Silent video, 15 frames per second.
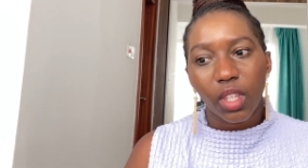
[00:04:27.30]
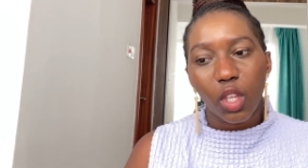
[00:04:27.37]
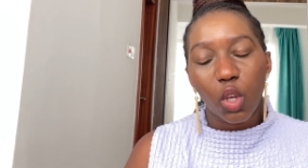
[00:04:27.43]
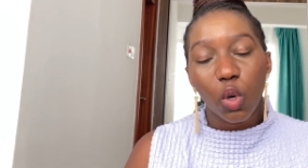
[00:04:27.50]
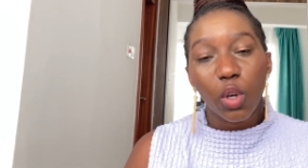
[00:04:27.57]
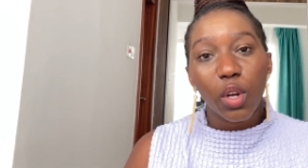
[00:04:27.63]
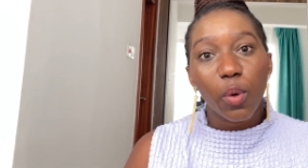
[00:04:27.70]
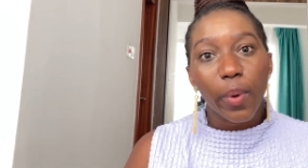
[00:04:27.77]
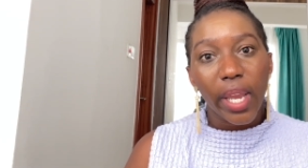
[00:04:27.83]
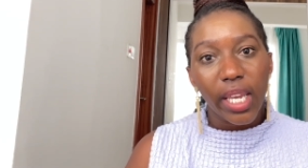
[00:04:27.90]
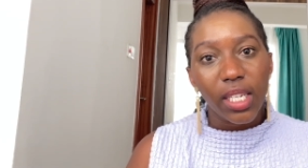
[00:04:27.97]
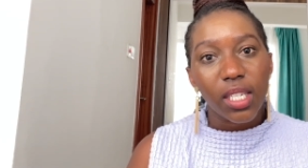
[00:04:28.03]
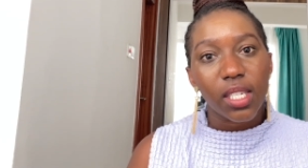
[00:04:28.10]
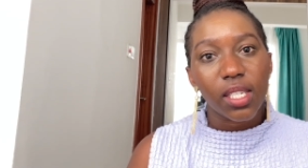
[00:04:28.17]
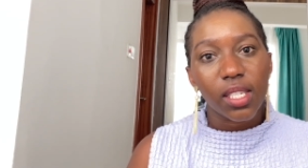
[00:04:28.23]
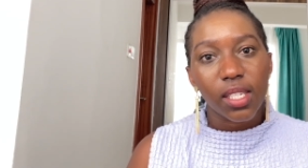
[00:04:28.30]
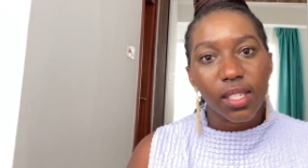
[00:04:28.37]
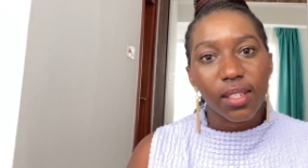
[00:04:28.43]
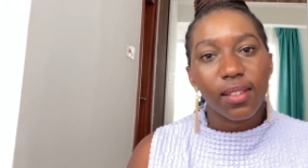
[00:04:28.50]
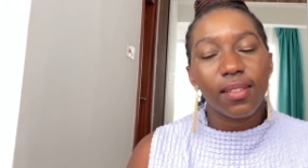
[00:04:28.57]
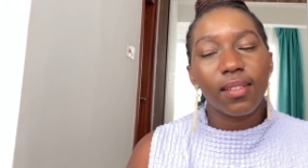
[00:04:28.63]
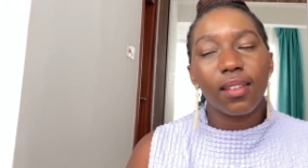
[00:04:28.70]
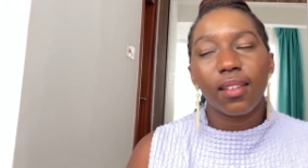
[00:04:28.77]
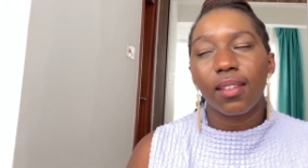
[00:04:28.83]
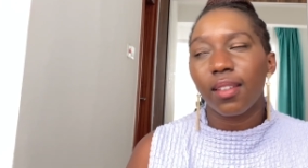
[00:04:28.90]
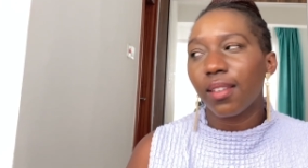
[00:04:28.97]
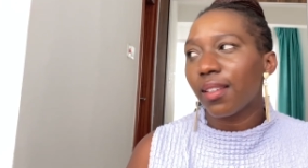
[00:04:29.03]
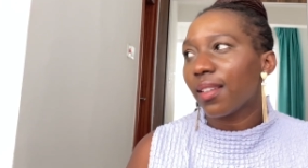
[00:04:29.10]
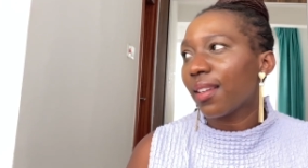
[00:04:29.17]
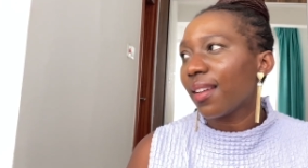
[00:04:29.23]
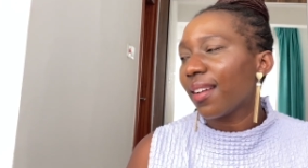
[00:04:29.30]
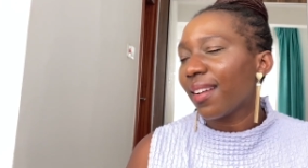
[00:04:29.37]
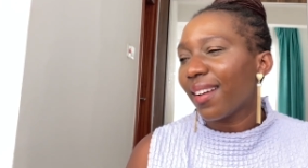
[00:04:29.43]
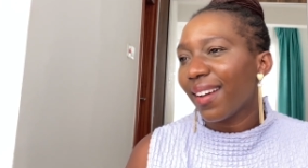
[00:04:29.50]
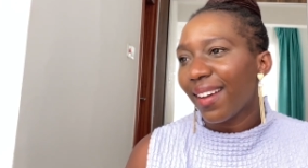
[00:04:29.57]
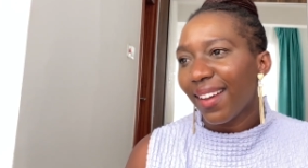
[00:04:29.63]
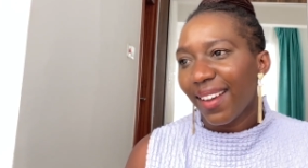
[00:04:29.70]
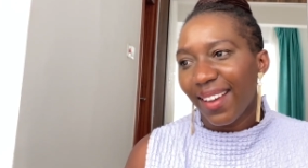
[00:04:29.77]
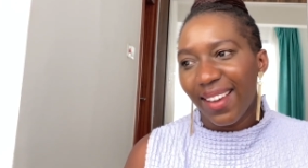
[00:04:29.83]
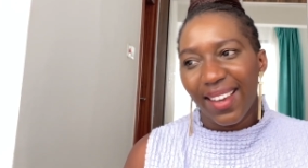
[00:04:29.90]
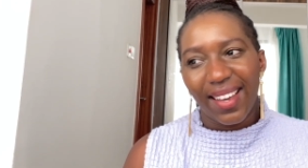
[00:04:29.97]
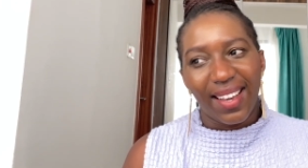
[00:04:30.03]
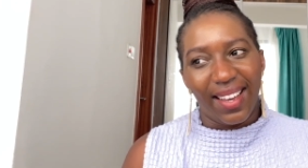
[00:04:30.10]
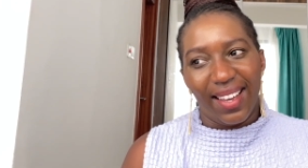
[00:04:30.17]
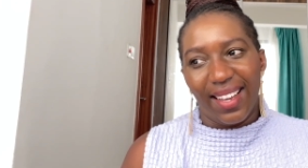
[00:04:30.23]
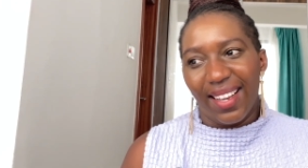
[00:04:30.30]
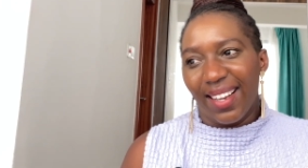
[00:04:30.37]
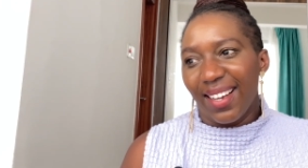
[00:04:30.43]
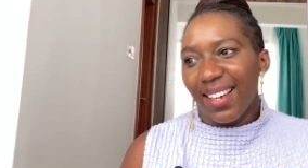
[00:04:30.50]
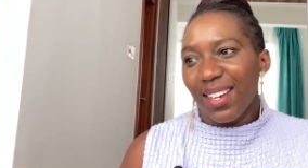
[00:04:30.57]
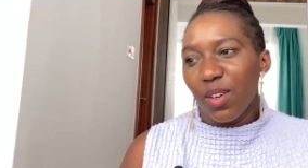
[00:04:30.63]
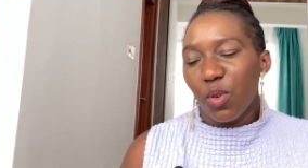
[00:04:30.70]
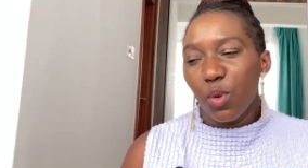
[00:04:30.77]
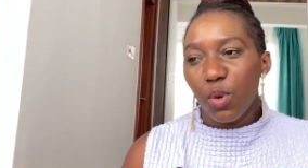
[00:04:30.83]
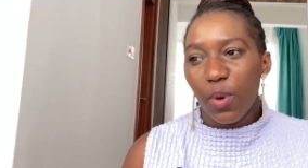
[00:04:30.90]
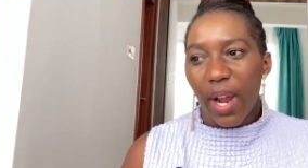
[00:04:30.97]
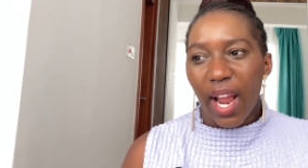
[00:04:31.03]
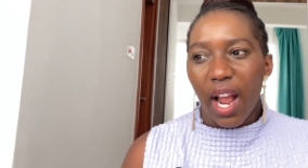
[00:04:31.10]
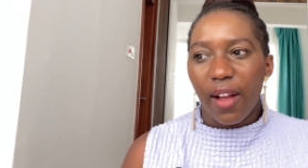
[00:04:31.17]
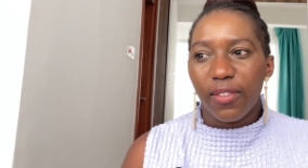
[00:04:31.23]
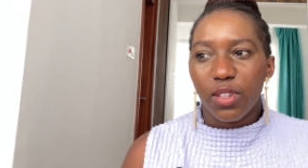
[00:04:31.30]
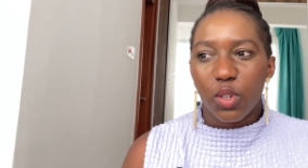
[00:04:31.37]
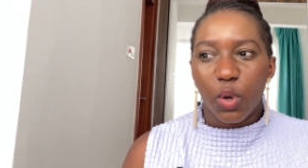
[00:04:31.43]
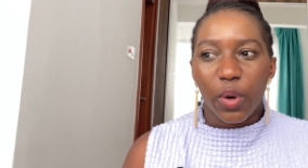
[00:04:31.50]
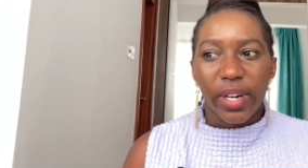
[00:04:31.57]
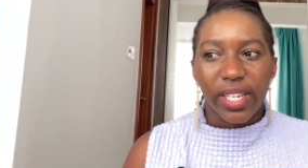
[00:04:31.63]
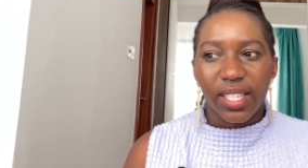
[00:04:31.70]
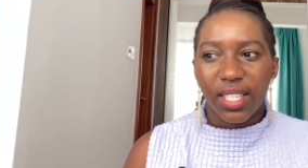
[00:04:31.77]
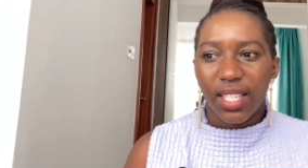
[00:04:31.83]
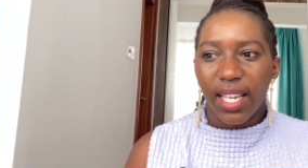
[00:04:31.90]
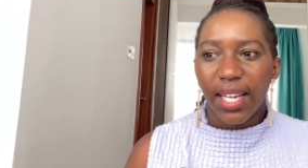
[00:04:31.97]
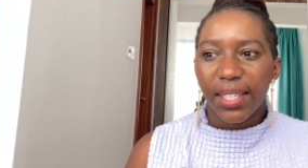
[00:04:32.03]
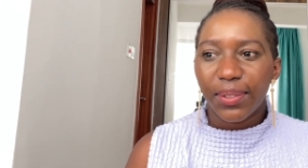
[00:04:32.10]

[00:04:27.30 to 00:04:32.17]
you're gonna wait. Ooh, I have stories.